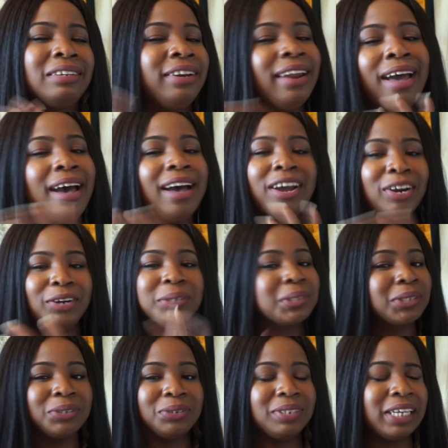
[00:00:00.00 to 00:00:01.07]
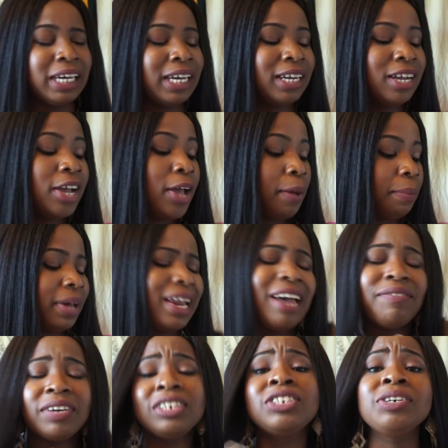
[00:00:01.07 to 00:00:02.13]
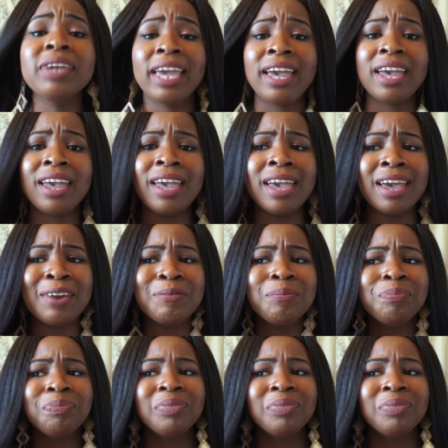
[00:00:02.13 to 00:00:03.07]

nah, girl, don't do that. But I felt okay, and